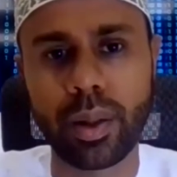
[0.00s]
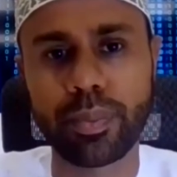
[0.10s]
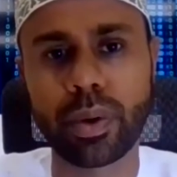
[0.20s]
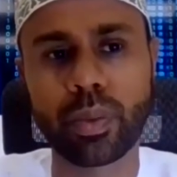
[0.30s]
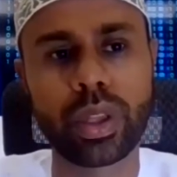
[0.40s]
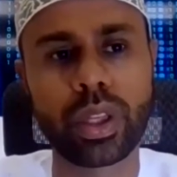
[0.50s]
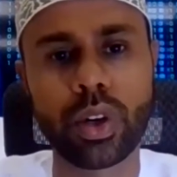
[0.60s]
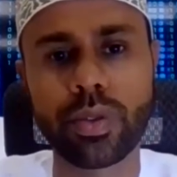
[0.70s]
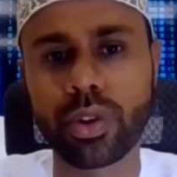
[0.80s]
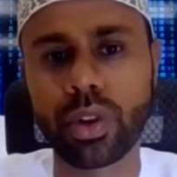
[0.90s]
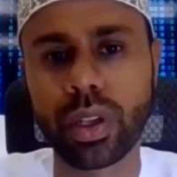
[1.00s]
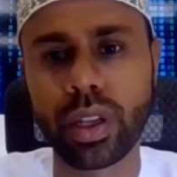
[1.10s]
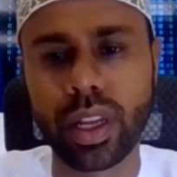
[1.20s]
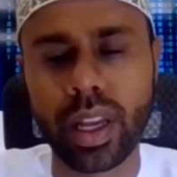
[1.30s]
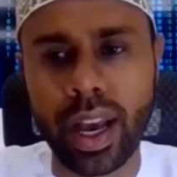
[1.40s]
helping with the
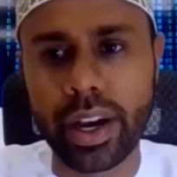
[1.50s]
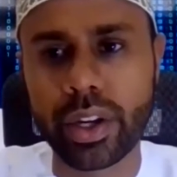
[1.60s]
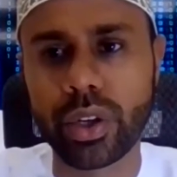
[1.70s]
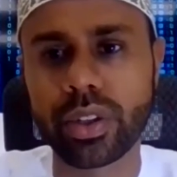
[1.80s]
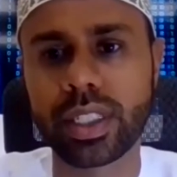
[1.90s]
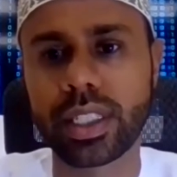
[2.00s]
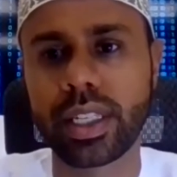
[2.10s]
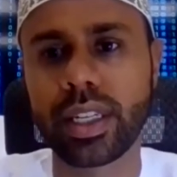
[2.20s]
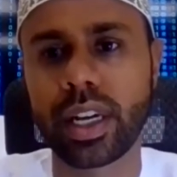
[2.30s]
overall accuracy